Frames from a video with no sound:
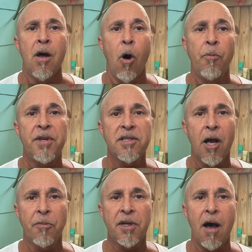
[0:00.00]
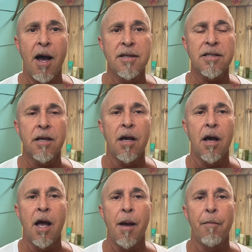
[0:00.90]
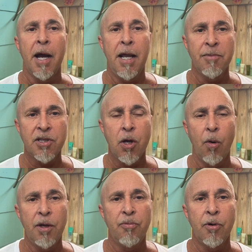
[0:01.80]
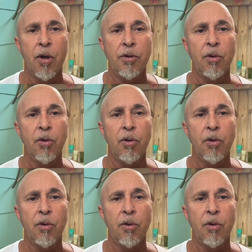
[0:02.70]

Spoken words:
hope this helped, guys. My name is Tony Bruno.